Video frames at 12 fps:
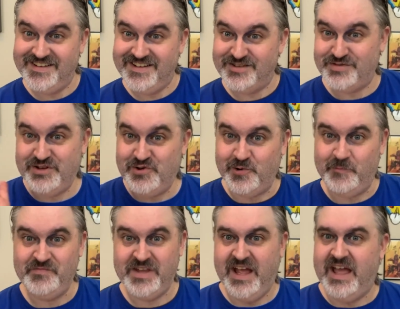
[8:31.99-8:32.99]
It's really cool.
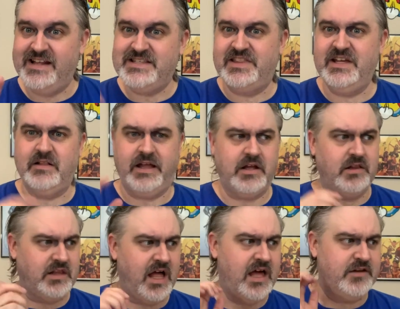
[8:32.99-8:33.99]
And it's the thing, like a
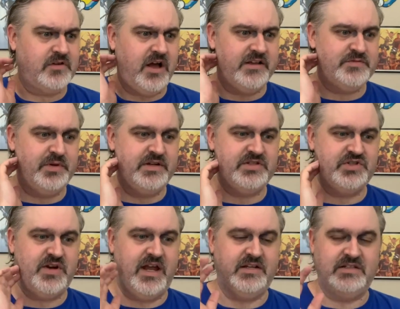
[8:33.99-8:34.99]
lot of cosplayers are
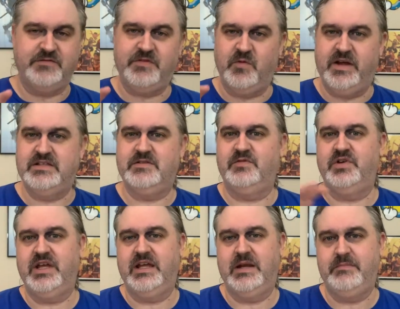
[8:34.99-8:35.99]
trying different ways of
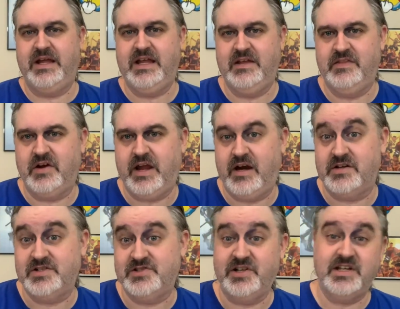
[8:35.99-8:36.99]
looking and making their
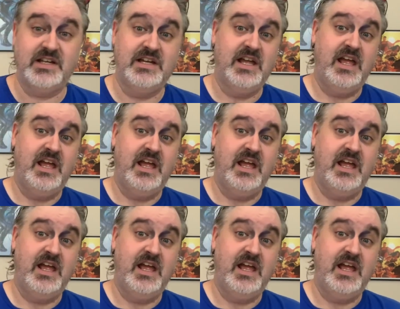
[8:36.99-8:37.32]
characters look.